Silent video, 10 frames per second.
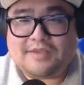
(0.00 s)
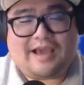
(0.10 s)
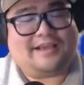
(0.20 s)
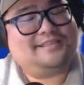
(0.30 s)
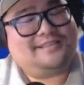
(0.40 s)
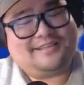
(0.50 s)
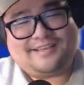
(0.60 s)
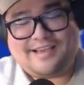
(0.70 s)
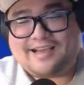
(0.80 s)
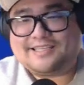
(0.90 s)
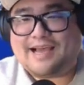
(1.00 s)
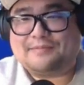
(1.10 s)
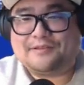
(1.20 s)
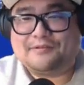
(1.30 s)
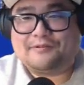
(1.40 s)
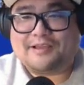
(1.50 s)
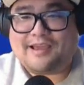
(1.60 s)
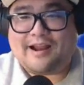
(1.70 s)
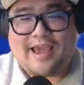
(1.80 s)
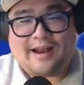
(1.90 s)
Yes, yes, absolutely.
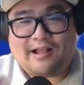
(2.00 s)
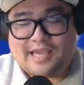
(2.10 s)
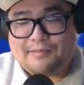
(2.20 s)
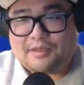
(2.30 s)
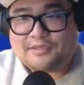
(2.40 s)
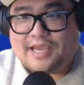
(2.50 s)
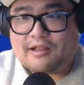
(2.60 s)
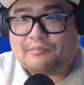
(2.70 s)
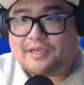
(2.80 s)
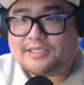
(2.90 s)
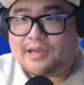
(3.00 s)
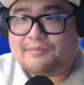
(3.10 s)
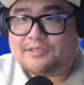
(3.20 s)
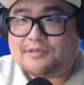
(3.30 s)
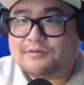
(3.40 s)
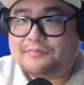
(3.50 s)
And I'll keep those ankle picks coming too.